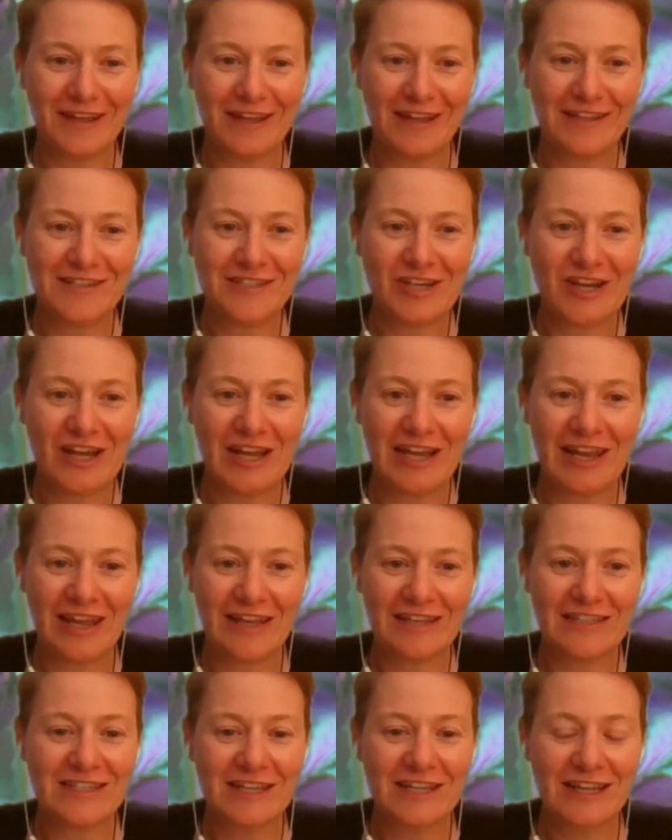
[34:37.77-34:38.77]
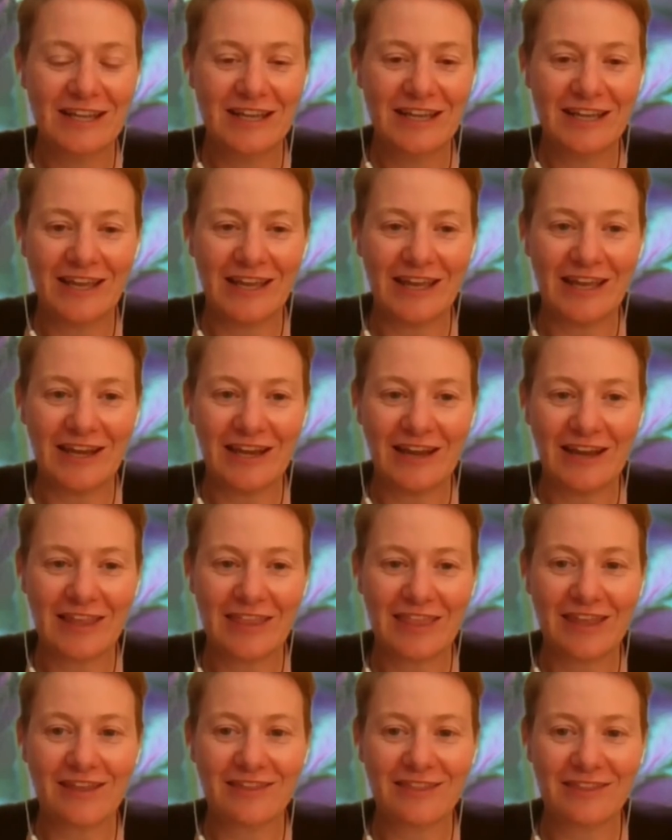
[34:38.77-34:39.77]
in Thailand. And I
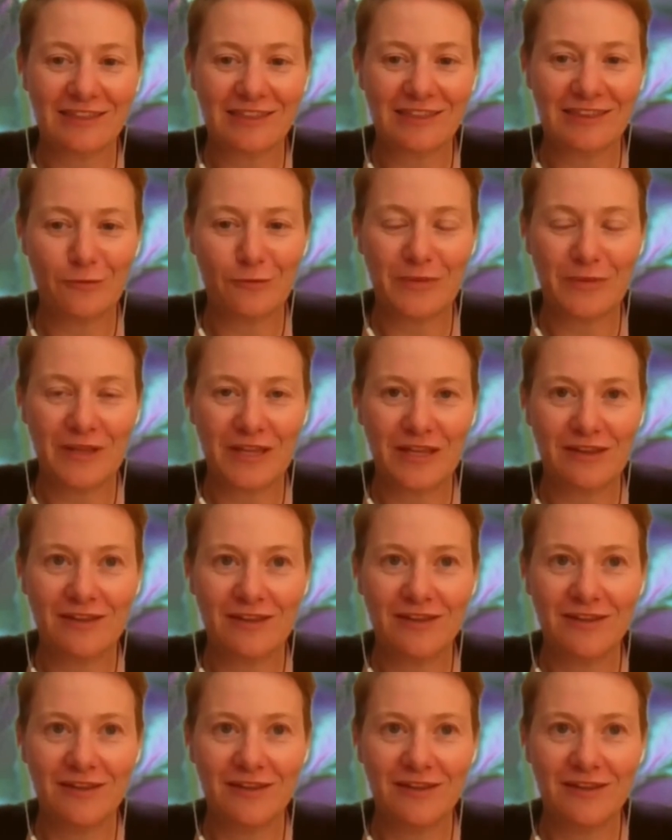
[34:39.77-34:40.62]
think that there'll be